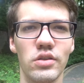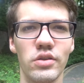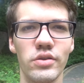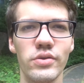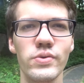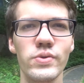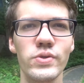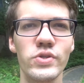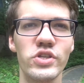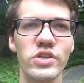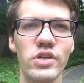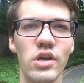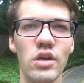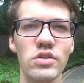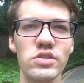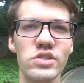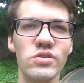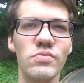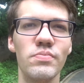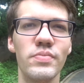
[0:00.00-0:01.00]
You should
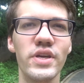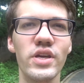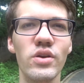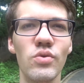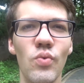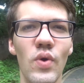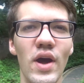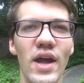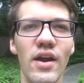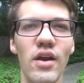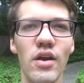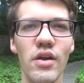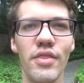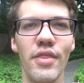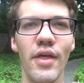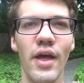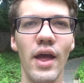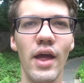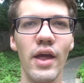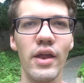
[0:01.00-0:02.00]
also be aware
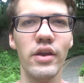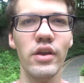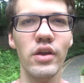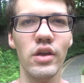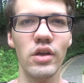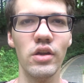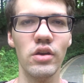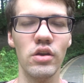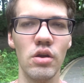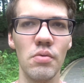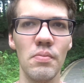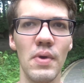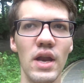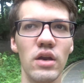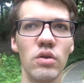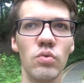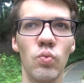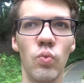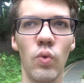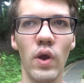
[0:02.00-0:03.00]
that no
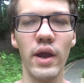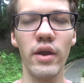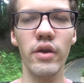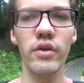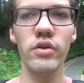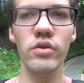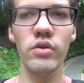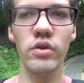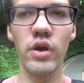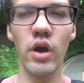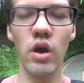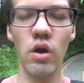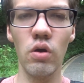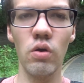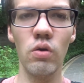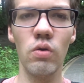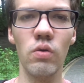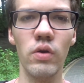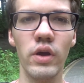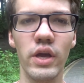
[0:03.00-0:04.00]
matter where you
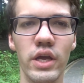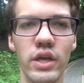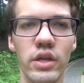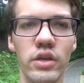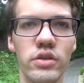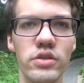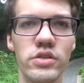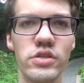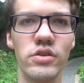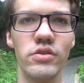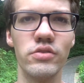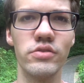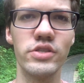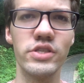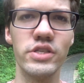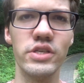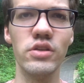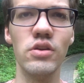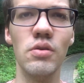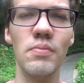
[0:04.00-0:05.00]
go in
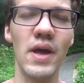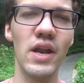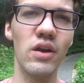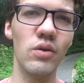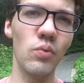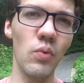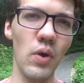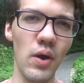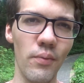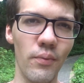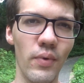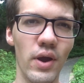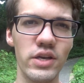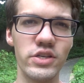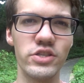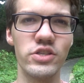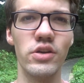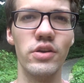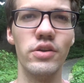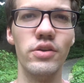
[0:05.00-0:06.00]
Chongqing, no matter what
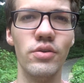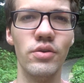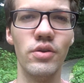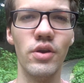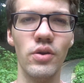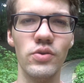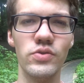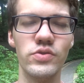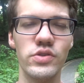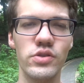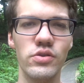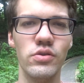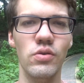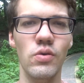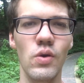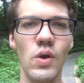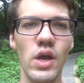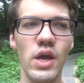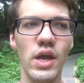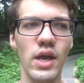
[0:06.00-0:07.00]
restaurant you go to,
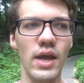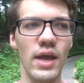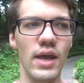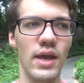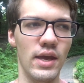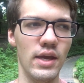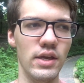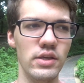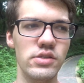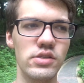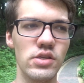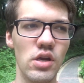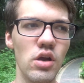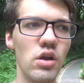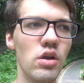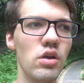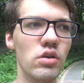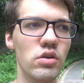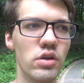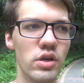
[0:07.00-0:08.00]
it's
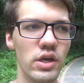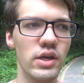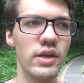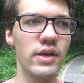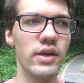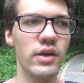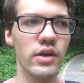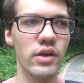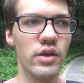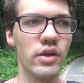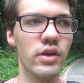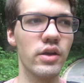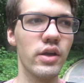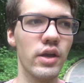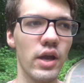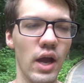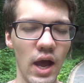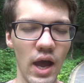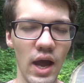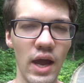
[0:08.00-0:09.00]
all gonna
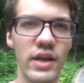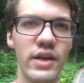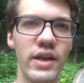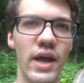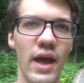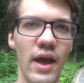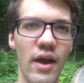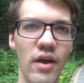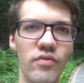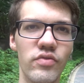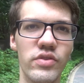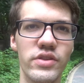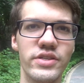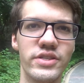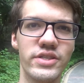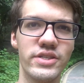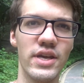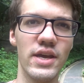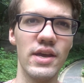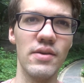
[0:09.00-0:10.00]
kind of have the
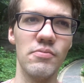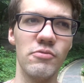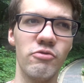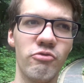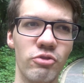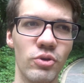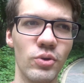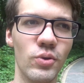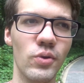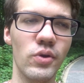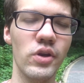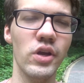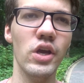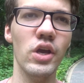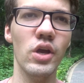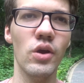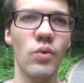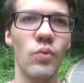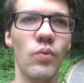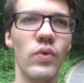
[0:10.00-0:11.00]
same food,
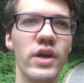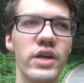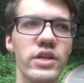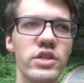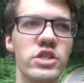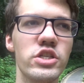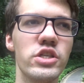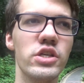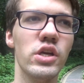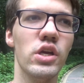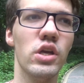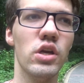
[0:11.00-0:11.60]
which